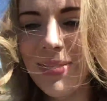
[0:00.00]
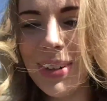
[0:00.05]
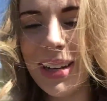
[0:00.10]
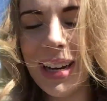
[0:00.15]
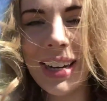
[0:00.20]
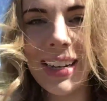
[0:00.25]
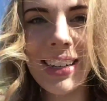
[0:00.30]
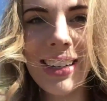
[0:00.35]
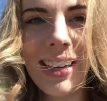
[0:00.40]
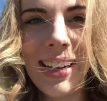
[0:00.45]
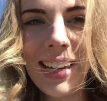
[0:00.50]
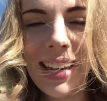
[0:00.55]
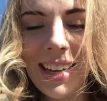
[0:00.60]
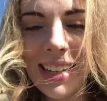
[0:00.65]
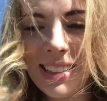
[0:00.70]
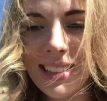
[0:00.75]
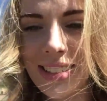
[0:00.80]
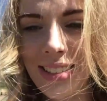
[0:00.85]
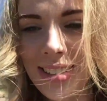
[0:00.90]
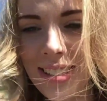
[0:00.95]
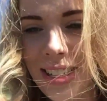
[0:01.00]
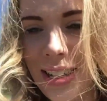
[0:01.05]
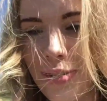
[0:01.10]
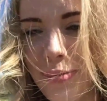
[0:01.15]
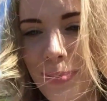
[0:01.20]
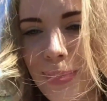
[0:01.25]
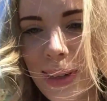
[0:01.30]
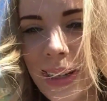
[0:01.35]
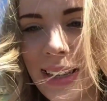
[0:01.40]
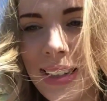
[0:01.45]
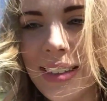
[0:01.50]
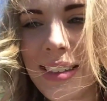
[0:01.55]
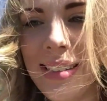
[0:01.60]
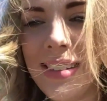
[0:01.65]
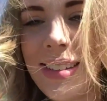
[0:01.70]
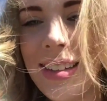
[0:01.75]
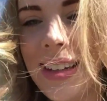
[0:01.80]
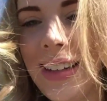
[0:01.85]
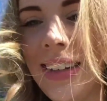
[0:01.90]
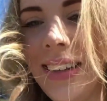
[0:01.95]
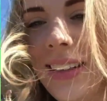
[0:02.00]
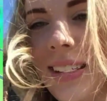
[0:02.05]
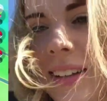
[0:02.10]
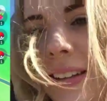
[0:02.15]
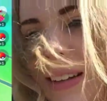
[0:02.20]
But I couldn't get close enough because uh,